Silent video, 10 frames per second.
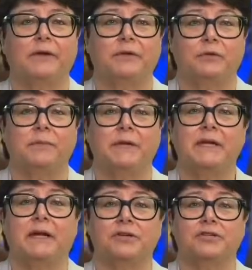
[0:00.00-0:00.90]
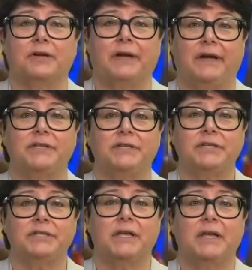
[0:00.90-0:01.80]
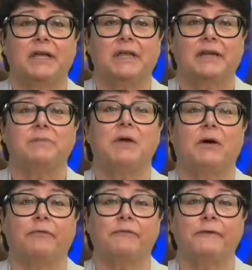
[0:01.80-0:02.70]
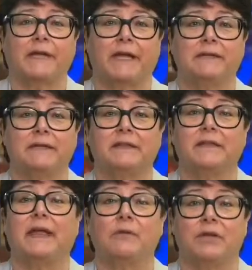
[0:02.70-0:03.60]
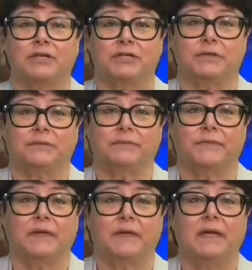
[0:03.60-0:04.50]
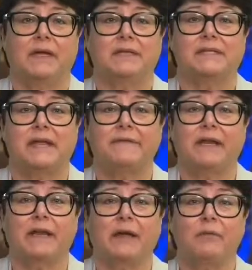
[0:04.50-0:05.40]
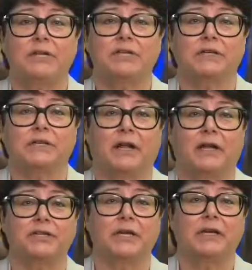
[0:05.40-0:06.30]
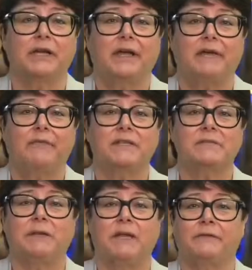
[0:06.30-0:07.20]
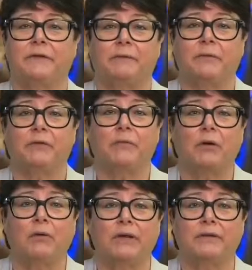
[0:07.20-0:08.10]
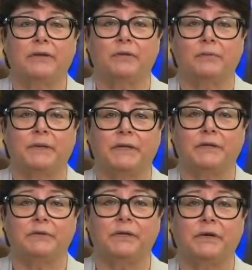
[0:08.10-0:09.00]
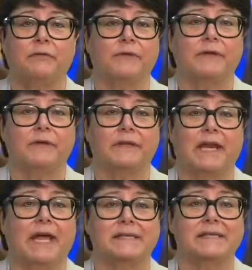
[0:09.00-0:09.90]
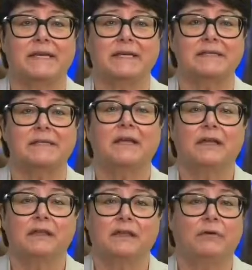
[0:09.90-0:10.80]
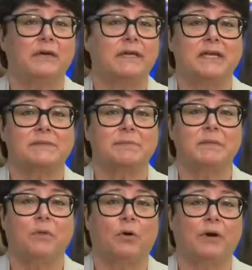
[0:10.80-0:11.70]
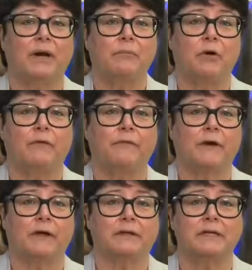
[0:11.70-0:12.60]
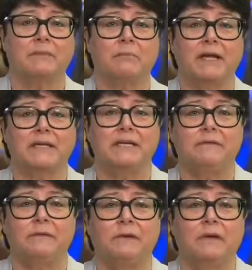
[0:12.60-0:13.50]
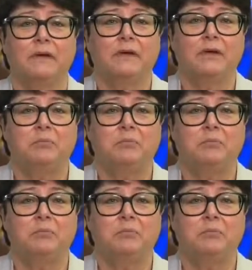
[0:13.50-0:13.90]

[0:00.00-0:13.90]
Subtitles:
of our European cultural heritage that we often forget, the language. The Slavic language and culture have once played a very big role in the European Union over the last years, though it has been more and more forgotten and might even